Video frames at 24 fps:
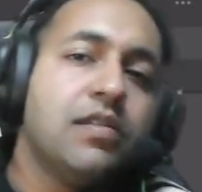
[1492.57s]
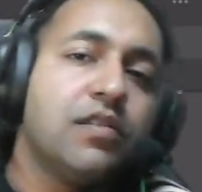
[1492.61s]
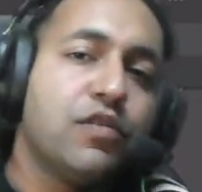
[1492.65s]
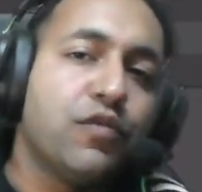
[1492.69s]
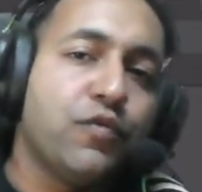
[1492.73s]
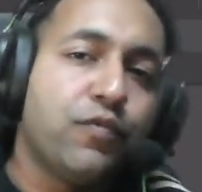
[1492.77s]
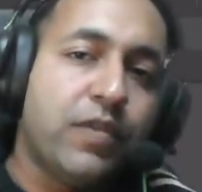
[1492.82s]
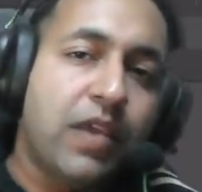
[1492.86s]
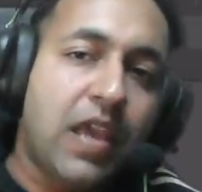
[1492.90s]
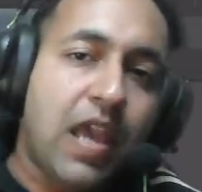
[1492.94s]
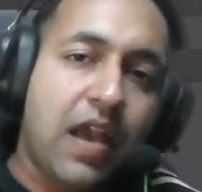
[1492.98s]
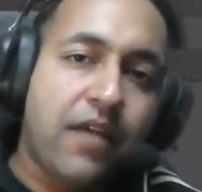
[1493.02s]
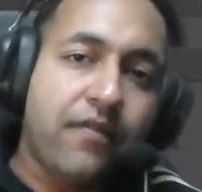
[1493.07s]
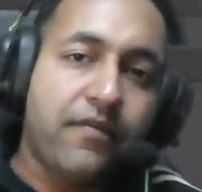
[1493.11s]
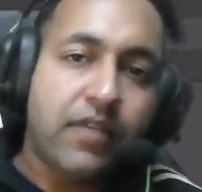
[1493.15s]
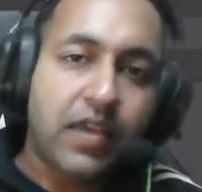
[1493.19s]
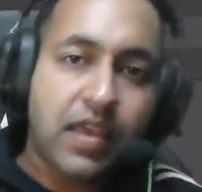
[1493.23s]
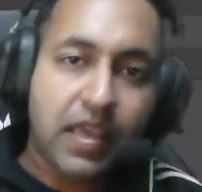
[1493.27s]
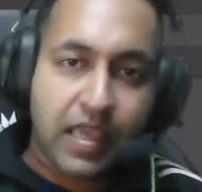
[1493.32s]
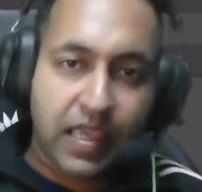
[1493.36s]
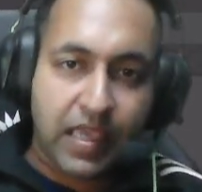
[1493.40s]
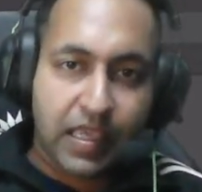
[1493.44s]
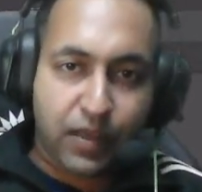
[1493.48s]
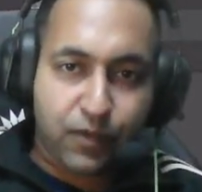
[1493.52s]
So we have
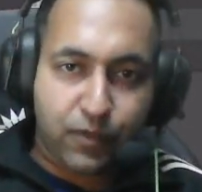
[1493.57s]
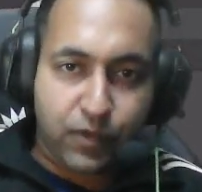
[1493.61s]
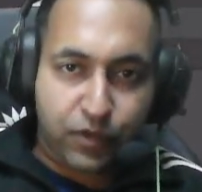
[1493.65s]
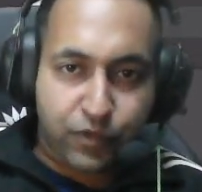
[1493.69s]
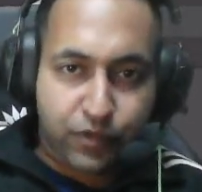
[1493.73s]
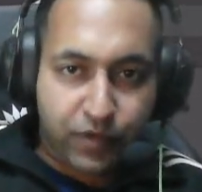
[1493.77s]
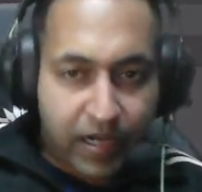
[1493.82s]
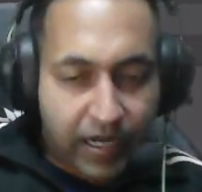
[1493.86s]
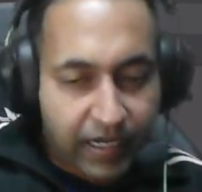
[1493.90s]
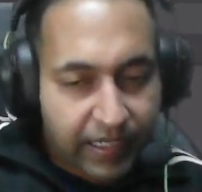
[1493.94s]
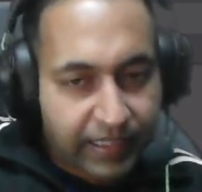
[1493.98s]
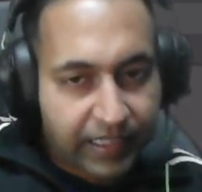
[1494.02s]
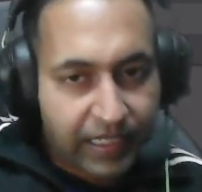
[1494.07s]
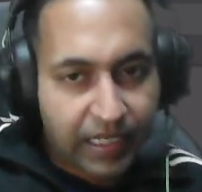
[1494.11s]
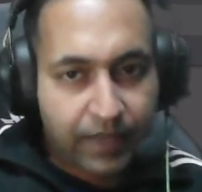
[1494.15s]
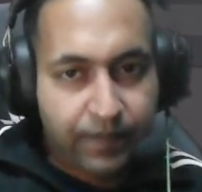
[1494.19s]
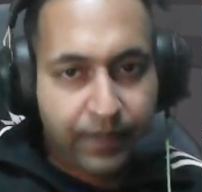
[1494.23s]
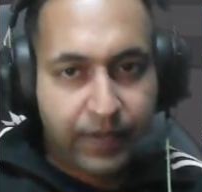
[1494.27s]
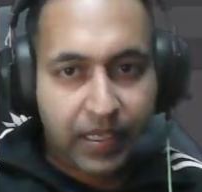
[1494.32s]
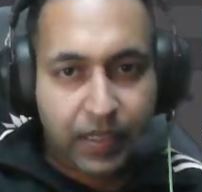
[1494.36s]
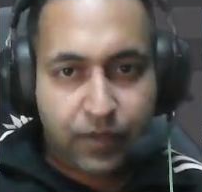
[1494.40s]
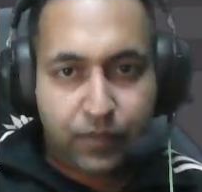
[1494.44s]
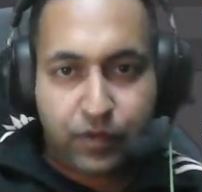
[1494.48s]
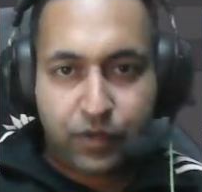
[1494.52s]
a equal to 33,
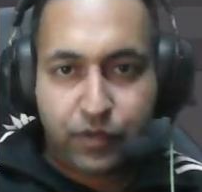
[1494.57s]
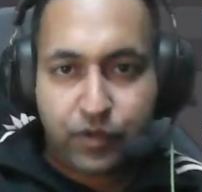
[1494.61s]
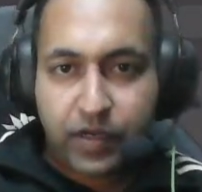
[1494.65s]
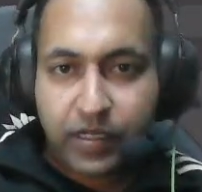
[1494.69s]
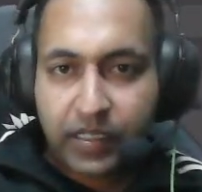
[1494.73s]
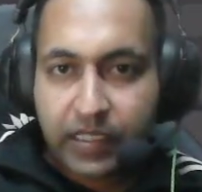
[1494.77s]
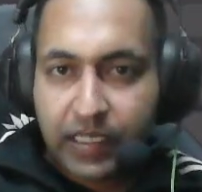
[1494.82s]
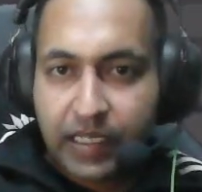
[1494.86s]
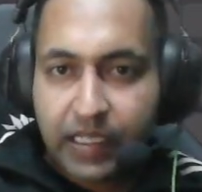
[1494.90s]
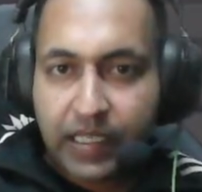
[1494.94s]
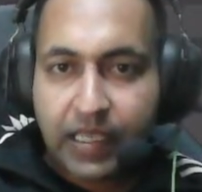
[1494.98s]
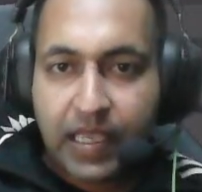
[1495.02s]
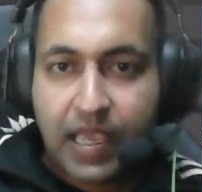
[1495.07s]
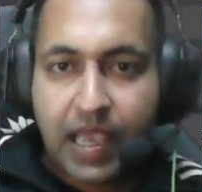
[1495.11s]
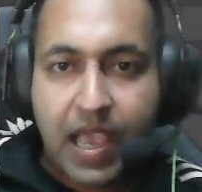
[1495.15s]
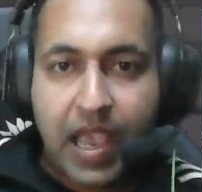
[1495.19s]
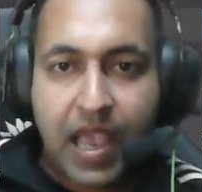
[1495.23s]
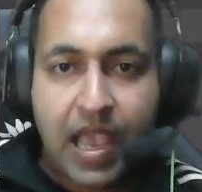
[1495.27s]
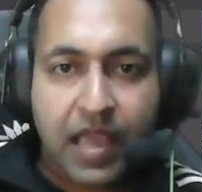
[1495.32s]
b equal to 33,